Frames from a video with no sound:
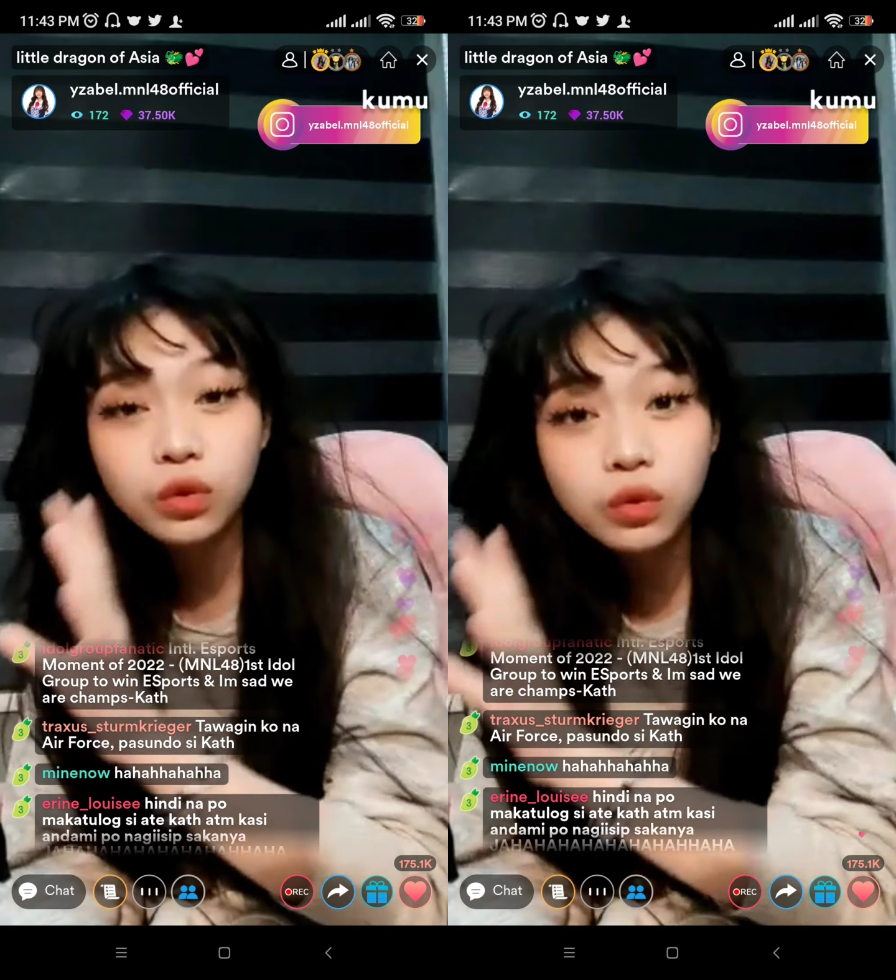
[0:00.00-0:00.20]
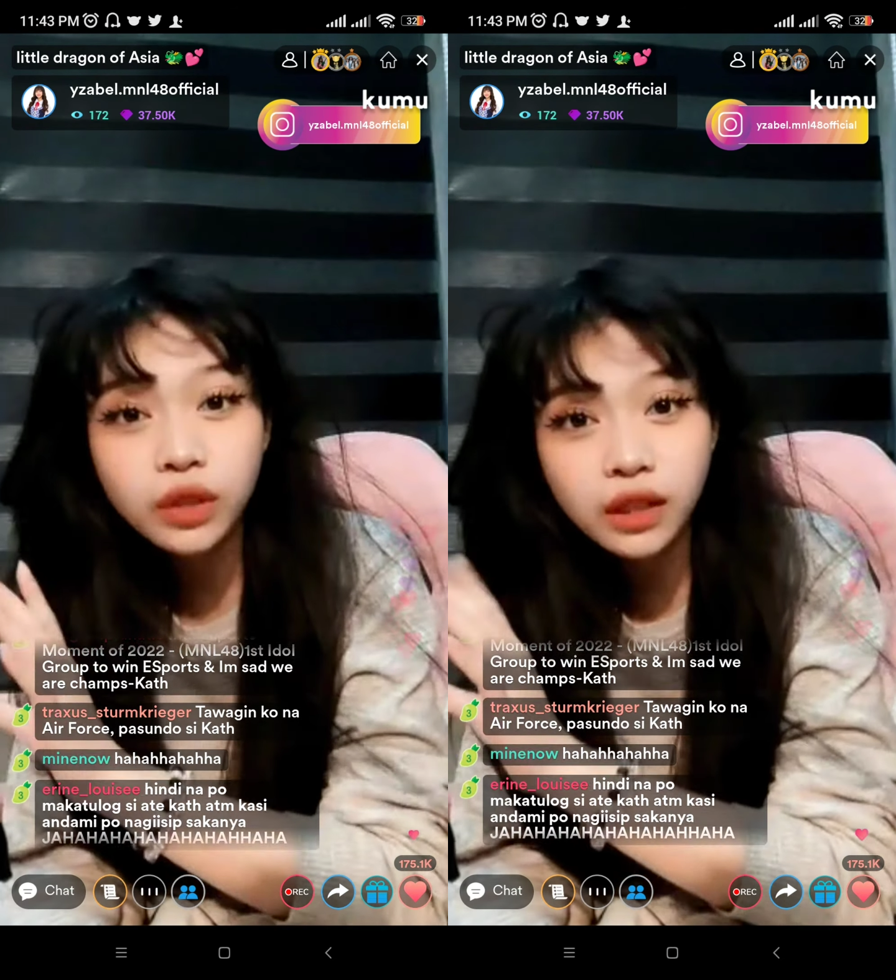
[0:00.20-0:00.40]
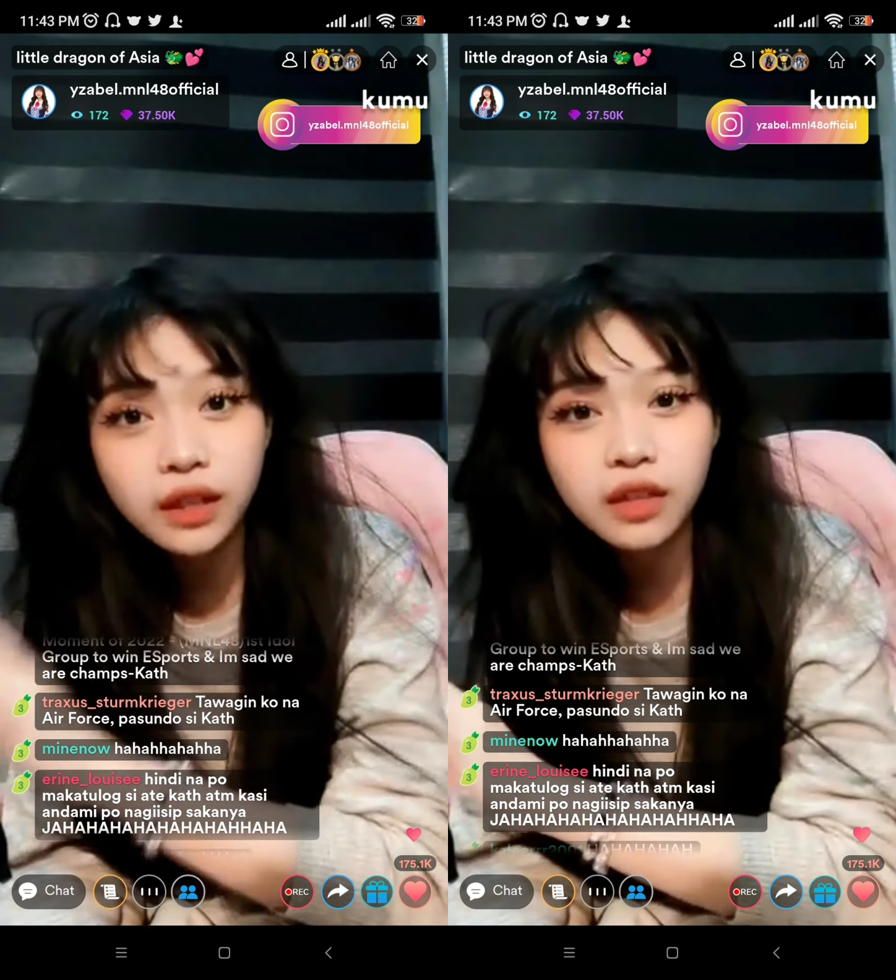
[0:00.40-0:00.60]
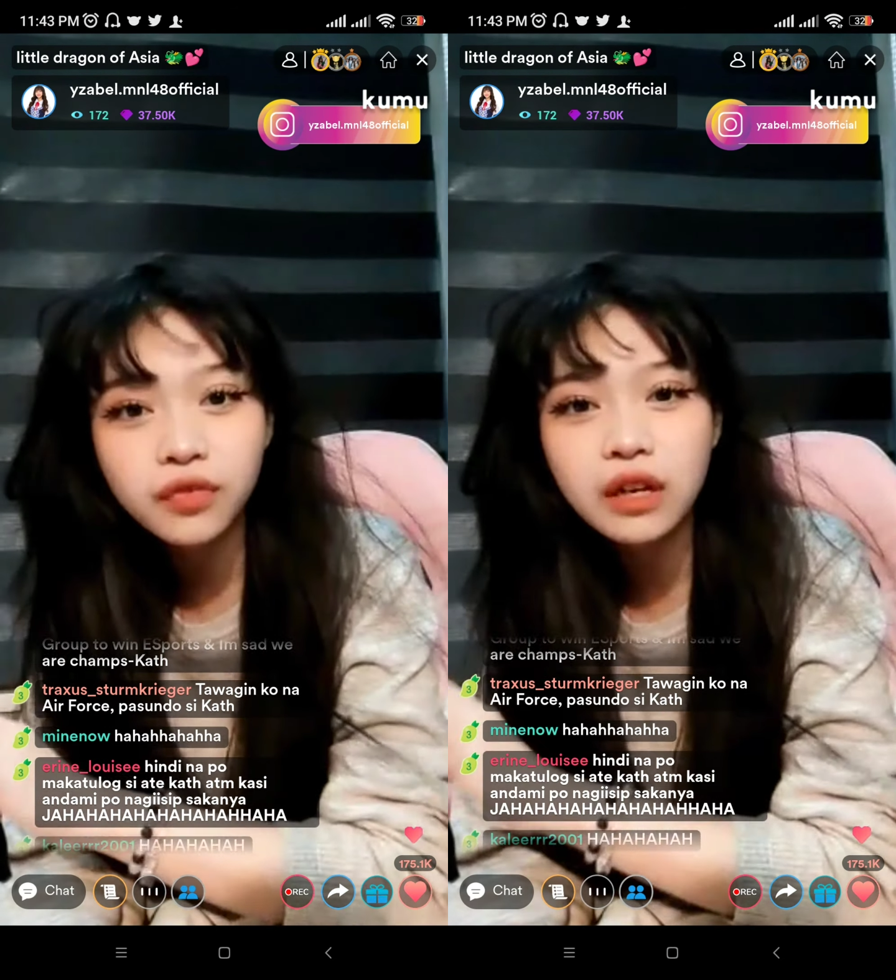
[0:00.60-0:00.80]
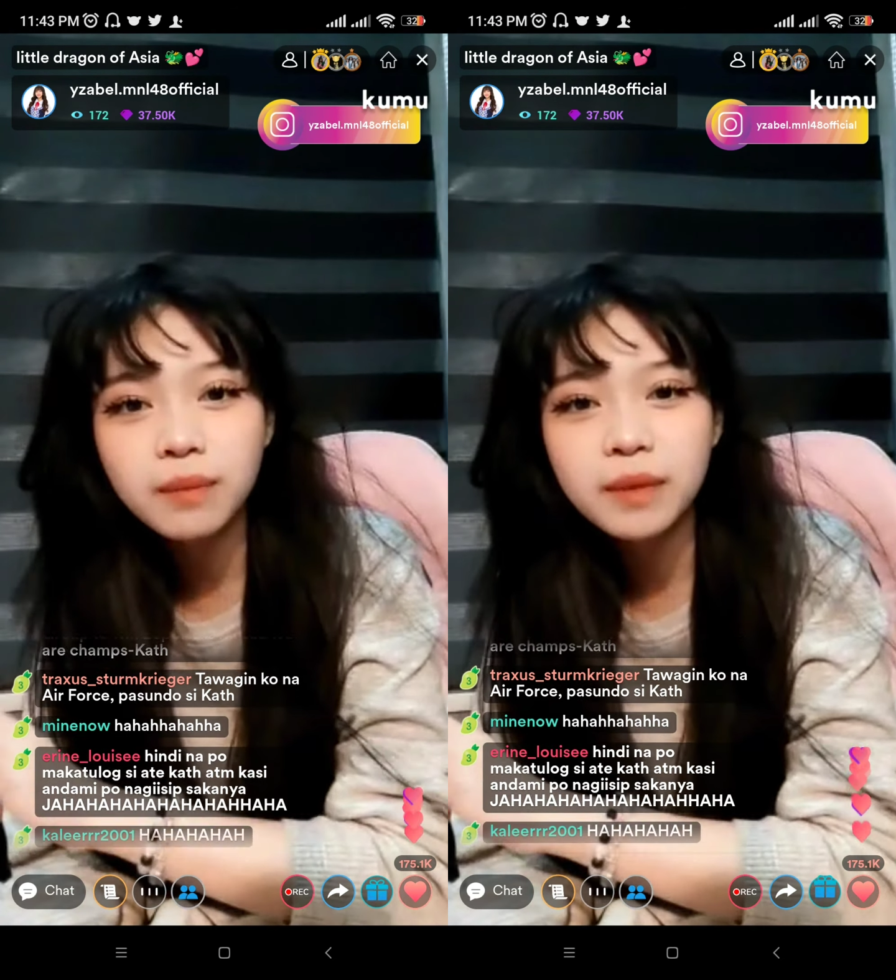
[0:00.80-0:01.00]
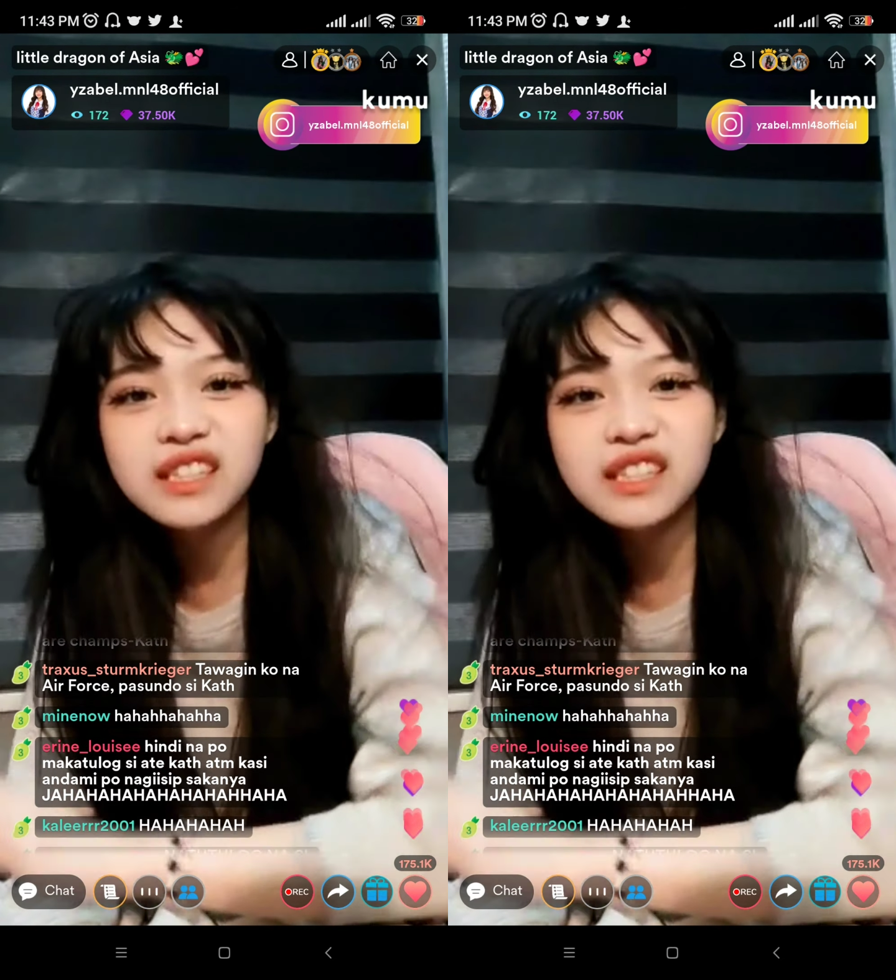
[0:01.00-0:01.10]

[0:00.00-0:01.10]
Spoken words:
here in the Philippines.